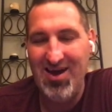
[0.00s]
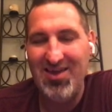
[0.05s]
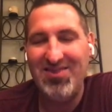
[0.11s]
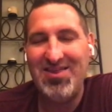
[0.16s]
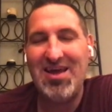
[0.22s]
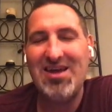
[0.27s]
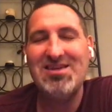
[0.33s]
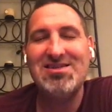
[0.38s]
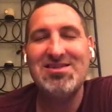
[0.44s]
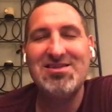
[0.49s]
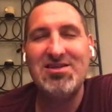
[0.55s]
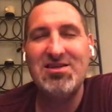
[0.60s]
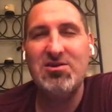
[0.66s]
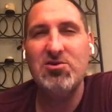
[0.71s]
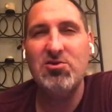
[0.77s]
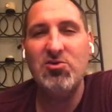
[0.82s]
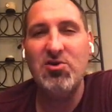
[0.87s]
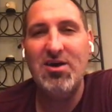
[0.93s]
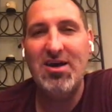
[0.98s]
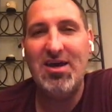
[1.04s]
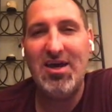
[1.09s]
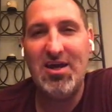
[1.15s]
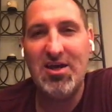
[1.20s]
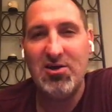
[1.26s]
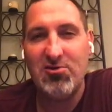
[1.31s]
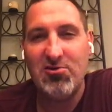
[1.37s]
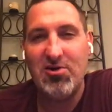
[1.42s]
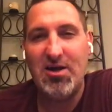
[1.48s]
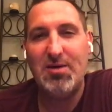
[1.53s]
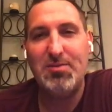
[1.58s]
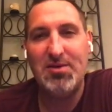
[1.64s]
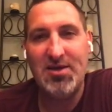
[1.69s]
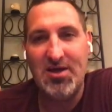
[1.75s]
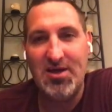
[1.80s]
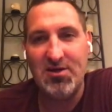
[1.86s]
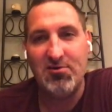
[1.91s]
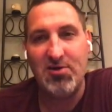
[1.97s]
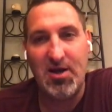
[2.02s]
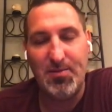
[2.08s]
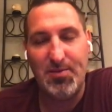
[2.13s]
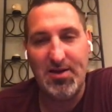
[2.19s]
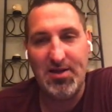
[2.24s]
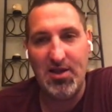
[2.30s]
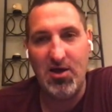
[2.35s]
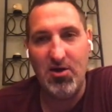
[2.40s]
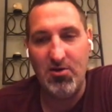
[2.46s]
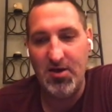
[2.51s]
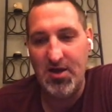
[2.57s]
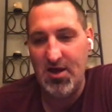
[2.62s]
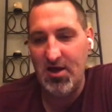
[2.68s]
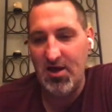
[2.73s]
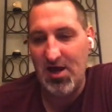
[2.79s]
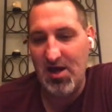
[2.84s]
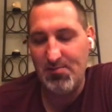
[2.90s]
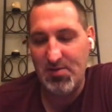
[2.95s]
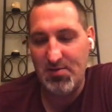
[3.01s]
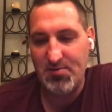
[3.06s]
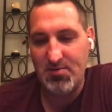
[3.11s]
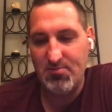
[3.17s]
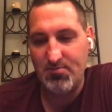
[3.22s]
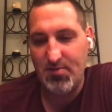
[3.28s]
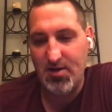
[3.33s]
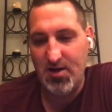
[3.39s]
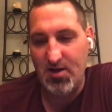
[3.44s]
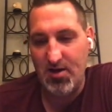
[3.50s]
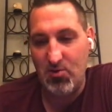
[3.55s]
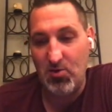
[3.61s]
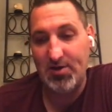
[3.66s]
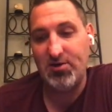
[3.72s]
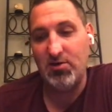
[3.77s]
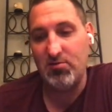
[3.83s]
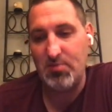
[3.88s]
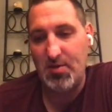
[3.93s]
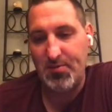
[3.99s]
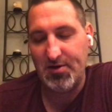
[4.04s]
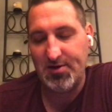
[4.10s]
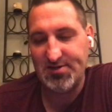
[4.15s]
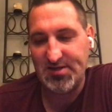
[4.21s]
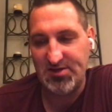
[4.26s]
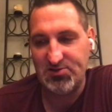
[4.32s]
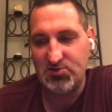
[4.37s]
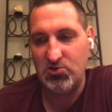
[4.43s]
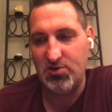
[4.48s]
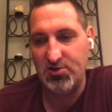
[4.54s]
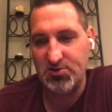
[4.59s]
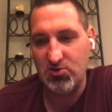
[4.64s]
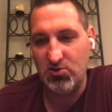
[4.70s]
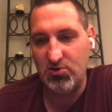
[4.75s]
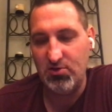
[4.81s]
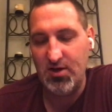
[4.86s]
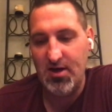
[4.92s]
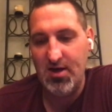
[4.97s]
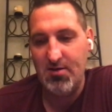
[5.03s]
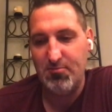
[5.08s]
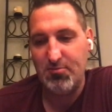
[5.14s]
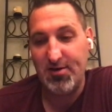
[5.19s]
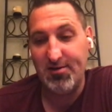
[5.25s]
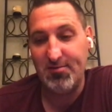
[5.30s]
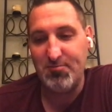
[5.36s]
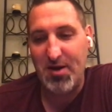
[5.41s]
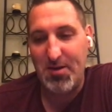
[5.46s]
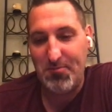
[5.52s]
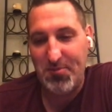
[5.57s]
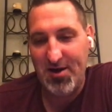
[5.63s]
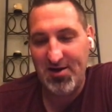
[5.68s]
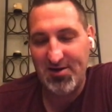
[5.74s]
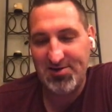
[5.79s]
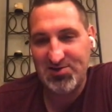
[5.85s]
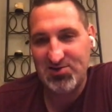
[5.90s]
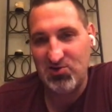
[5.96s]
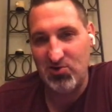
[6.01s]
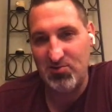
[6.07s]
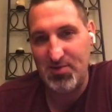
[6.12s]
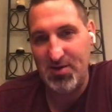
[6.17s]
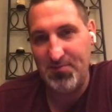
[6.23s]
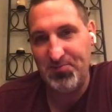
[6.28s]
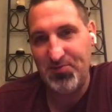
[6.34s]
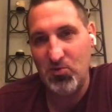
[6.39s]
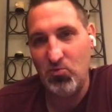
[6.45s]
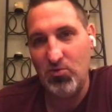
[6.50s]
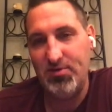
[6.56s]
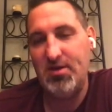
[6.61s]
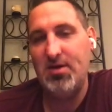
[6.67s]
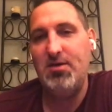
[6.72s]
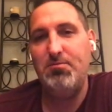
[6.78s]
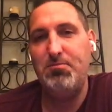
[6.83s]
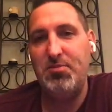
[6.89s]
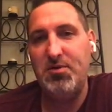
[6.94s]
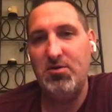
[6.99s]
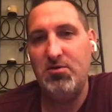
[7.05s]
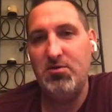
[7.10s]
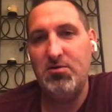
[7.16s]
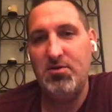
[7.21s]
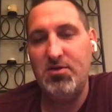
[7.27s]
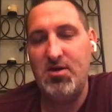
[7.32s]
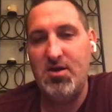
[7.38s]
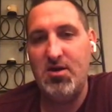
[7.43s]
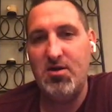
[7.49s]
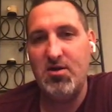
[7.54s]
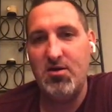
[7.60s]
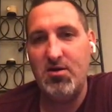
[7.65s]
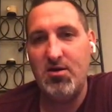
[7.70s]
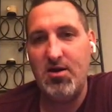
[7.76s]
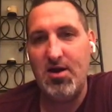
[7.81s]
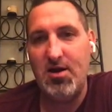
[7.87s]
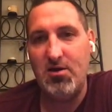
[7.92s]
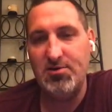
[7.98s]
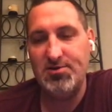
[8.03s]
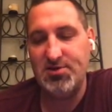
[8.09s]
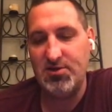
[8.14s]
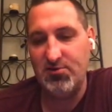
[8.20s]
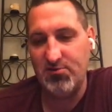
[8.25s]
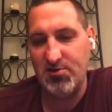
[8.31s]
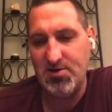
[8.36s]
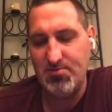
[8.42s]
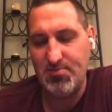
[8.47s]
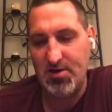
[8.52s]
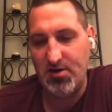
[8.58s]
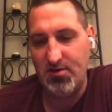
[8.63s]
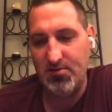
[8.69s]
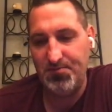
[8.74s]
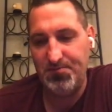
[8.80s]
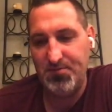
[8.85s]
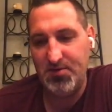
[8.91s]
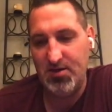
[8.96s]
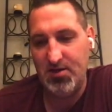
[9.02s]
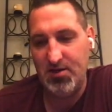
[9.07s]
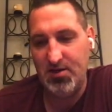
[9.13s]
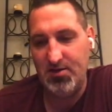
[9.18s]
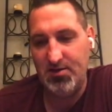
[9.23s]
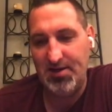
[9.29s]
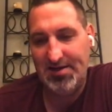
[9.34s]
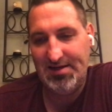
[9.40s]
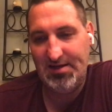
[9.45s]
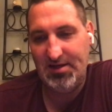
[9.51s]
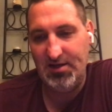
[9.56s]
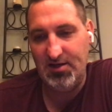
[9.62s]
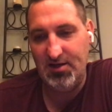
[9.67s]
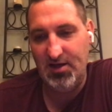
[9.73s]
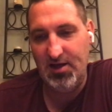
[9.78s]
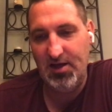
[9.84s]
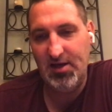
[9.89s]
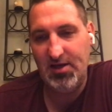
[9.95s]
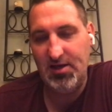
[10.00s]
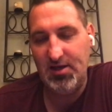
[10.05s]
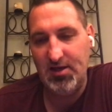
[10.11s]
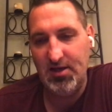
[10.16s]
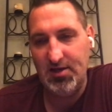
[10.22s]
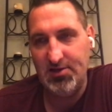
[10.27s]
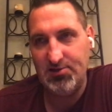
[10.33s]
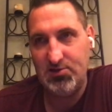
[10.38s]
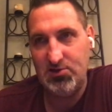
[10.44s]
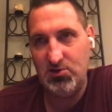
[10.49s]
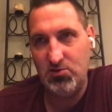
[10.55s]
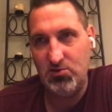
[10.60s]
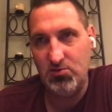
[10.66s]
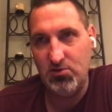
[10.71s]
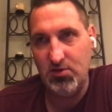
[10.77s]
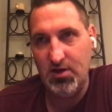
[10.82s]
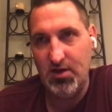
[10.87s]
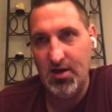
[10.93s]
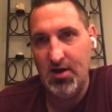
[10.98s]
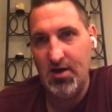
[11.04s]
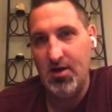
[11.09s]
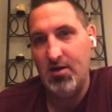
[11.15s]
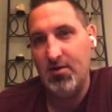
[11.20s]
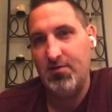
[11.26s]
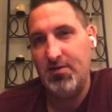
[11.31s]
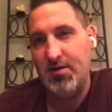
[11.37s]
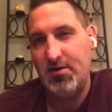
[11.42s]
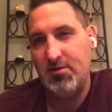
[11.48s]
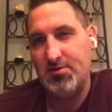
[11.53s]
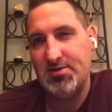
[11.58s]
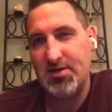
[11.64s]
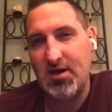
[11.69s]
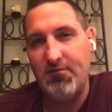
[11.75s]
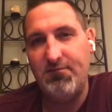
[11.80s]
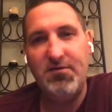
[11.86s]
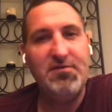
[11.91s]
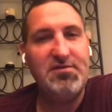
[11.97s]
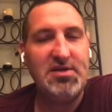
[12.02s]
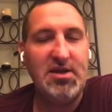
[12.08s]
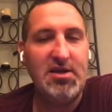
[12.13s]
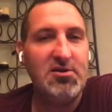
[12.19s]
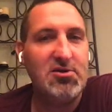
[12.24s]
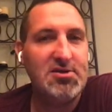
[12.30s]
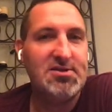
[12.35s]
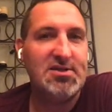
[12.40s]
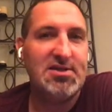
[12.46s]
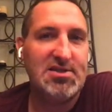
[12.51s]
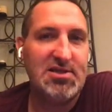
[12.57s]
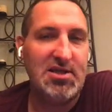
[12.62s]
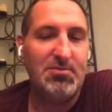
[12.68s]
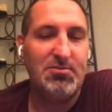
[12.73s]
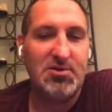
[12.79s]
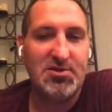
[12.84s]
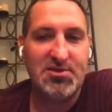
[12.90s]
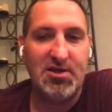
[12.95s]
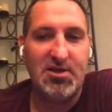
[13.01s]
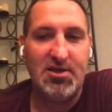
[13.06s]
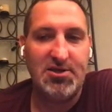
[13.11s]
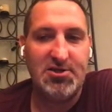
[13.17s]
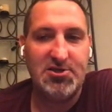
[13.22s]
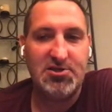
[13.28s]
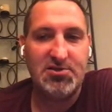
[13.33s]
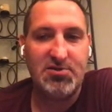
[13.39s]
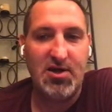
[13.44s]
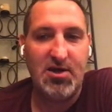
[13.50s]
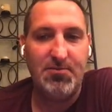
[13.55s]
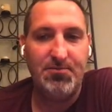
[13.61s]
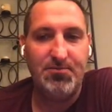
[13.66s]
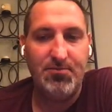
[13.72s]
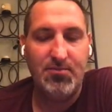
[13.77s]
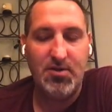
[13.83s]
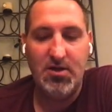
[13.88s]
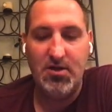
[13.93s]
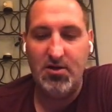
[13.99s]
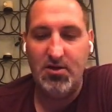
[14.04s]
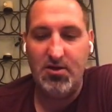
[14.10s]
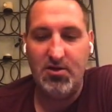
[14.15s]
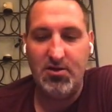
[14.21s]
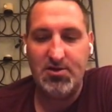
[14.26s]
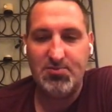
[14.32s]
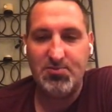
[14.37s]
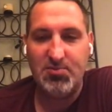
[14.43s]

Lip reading: that is still incredibly, incredibly low. I remember, well, I don't remember because I was 2 years old, but my parents told me when they built their house in Greenbelt in 1982, it was like a 15 or 16% interest rate. It's